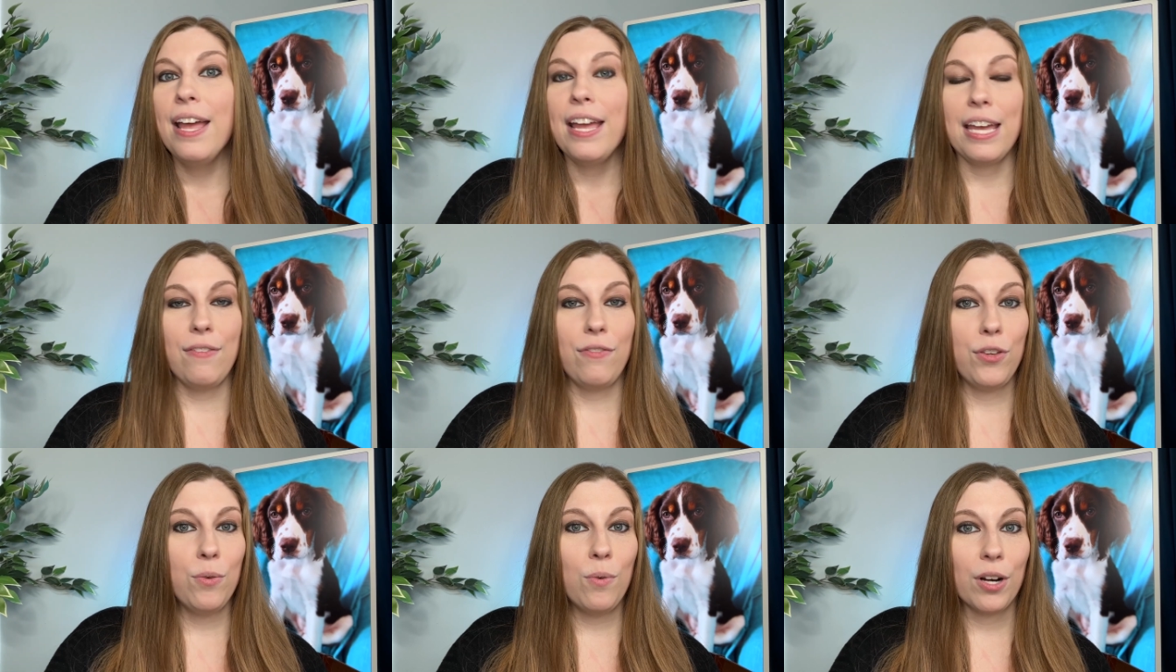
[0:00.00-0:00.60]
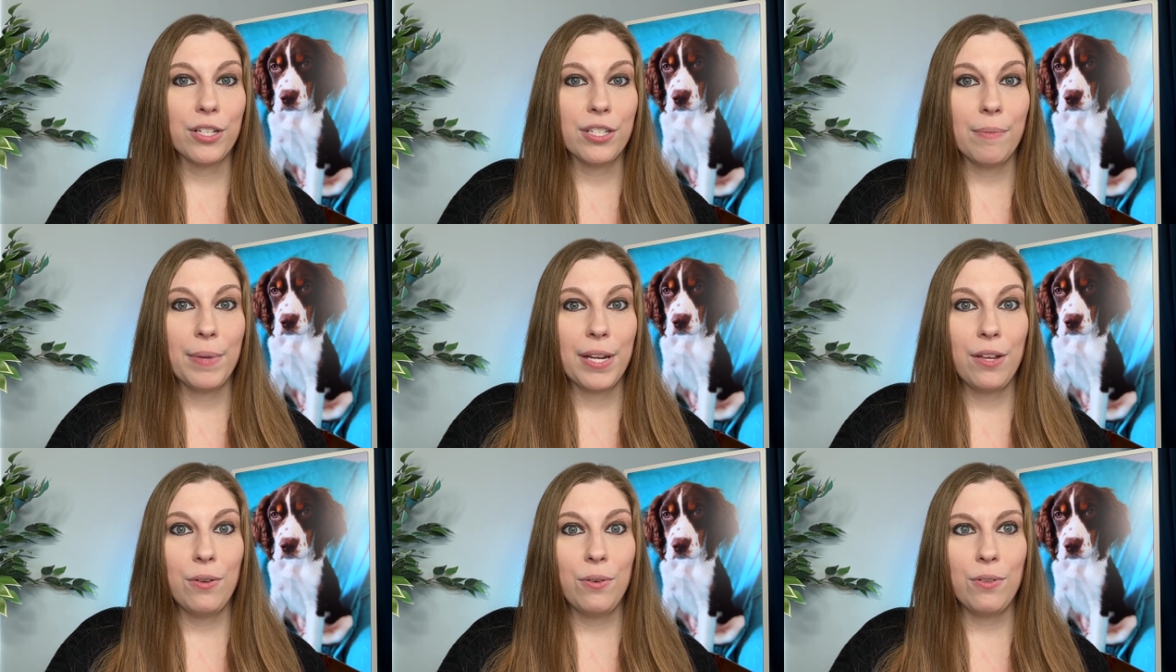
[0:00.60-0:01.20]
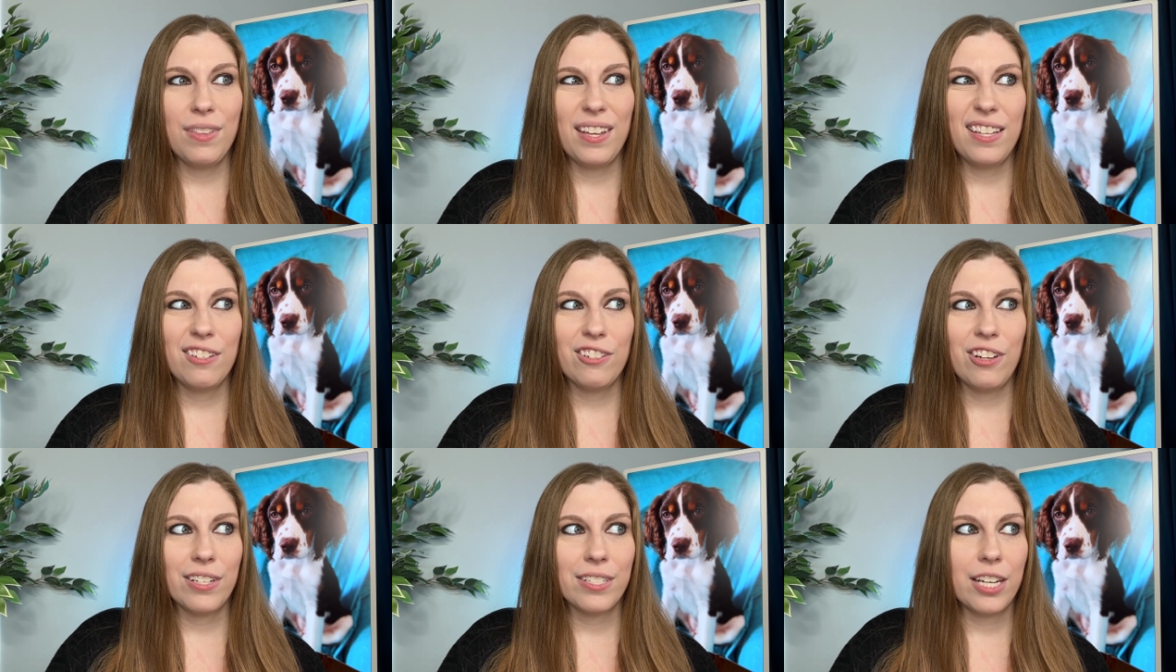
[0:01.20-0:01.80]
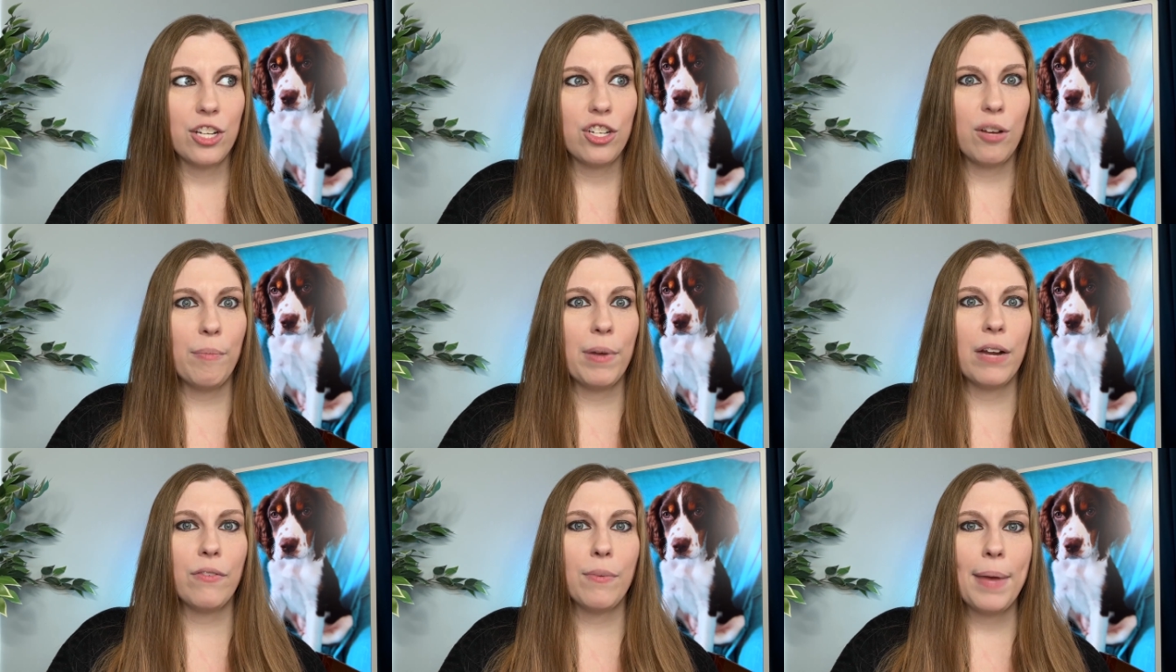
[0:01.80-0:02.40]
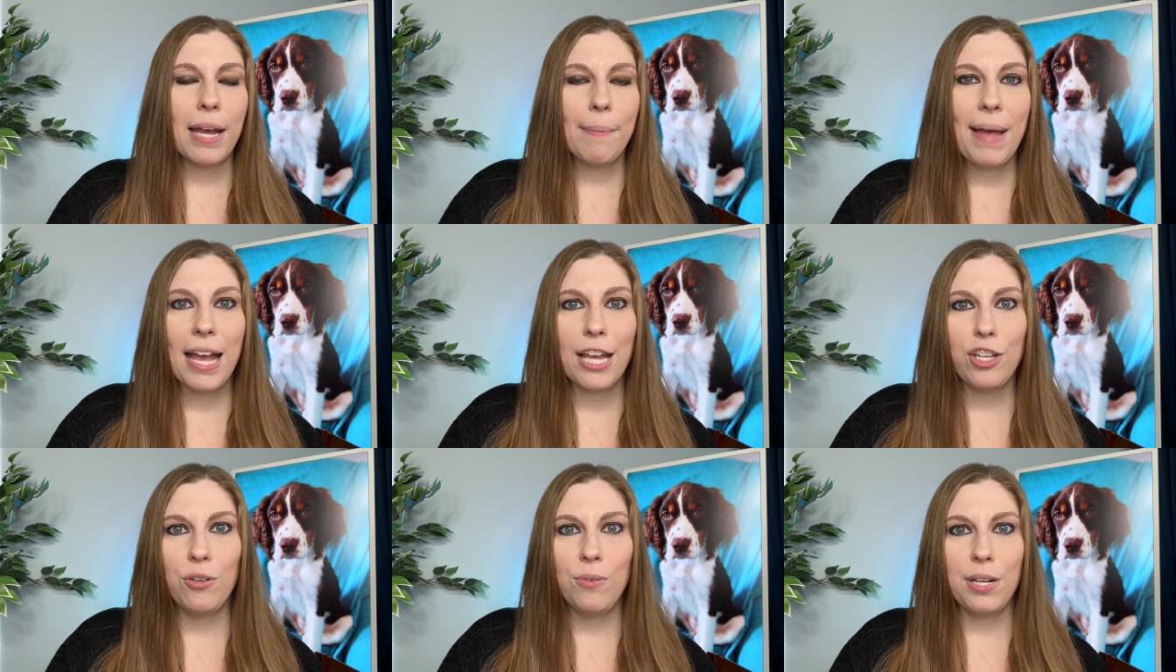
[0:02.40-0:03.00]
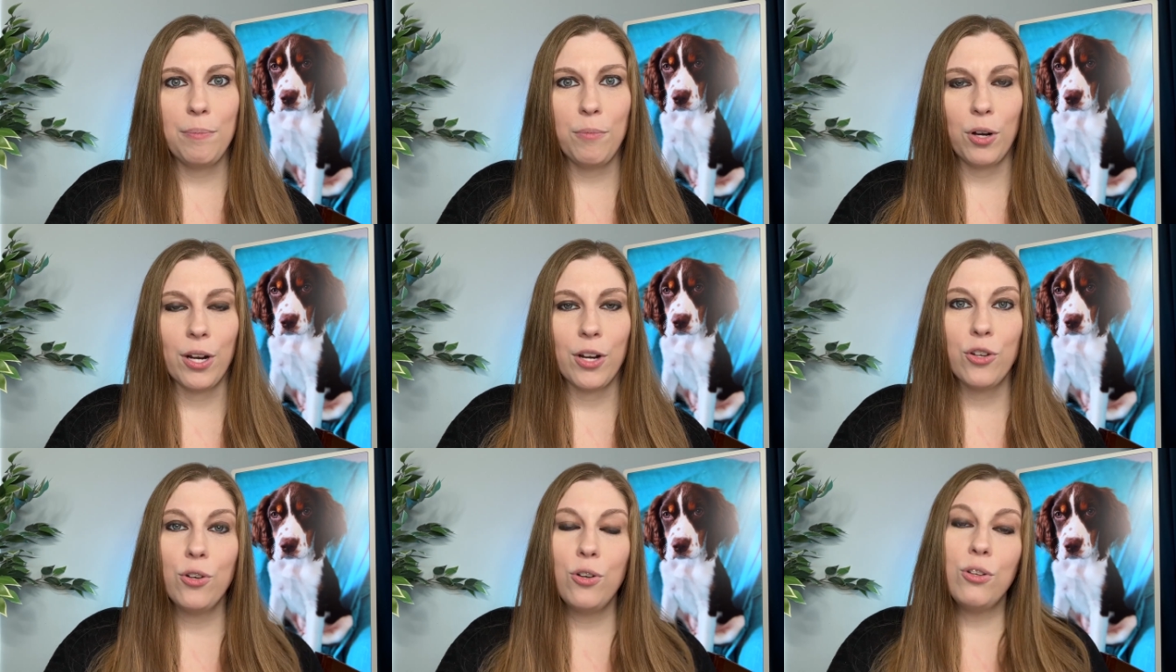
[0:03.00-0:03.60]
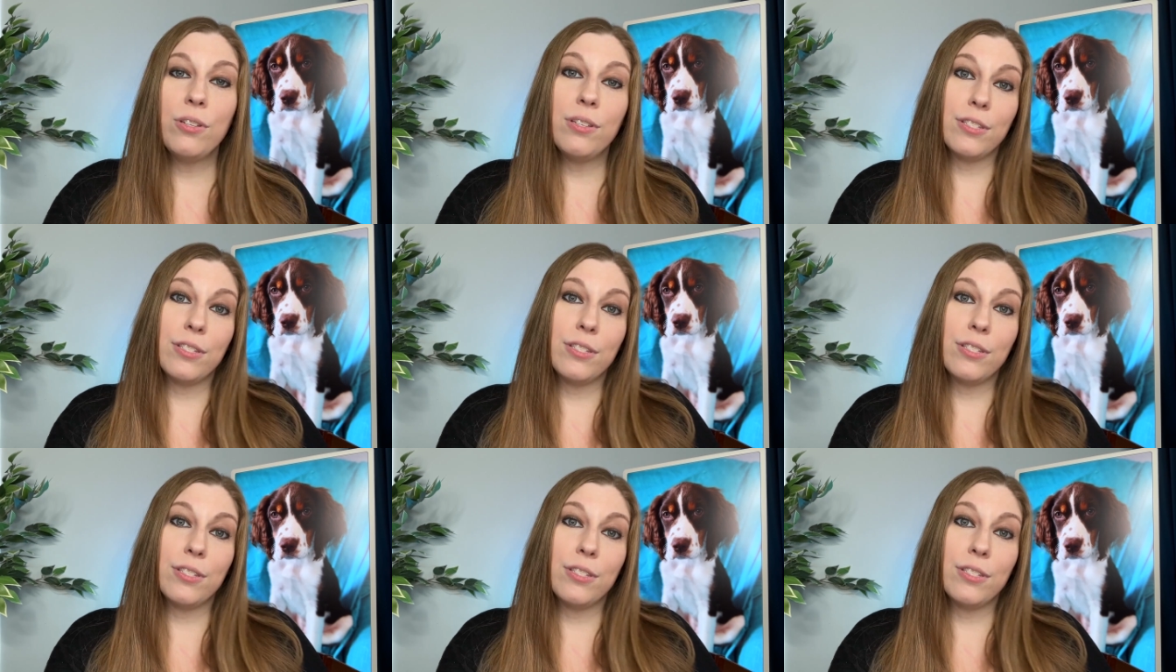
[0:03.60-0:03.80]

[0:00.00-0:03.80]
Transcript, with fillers: If you are somebody who thinks your dog's going to jump out of a backpack and you need more control,